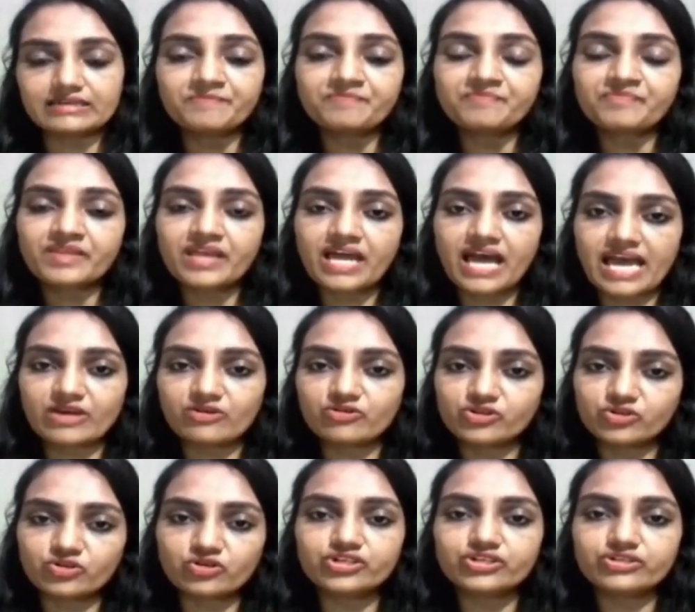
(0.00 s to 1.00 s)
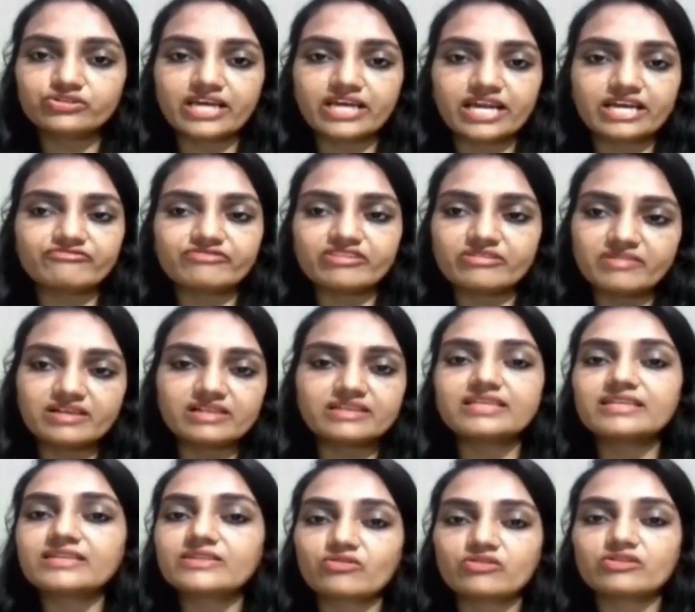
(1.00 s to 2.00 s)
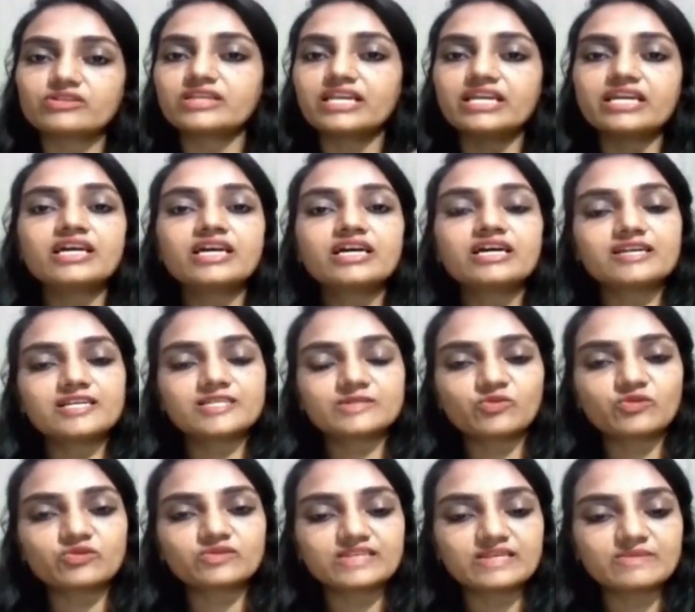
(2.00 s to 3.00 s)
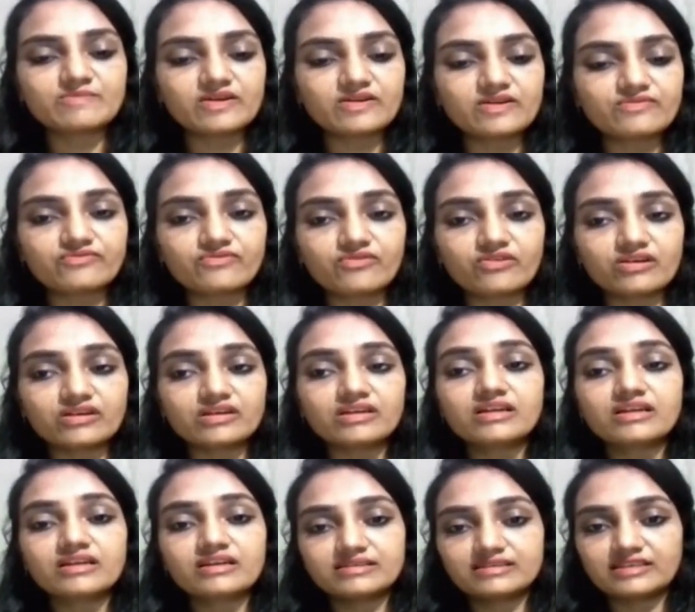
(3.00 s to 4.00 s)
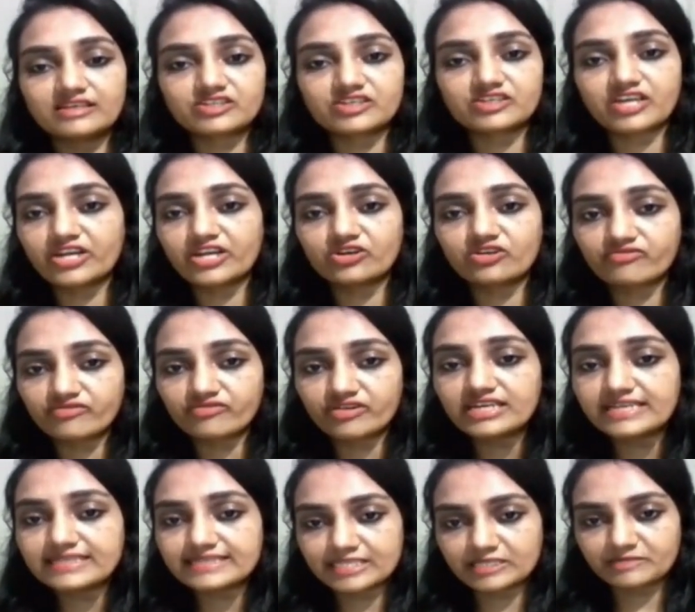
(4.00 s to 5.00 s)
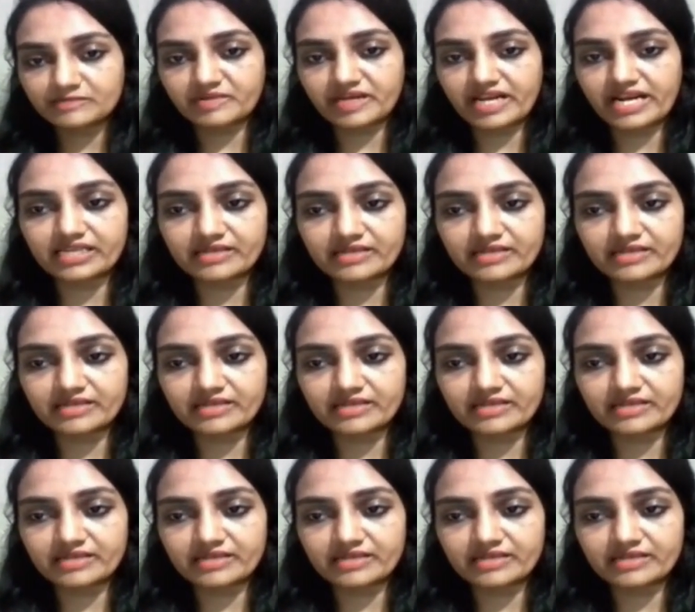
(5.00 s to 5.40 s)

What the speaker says: I have told you that females is only responsible for such kind of a disease spreading,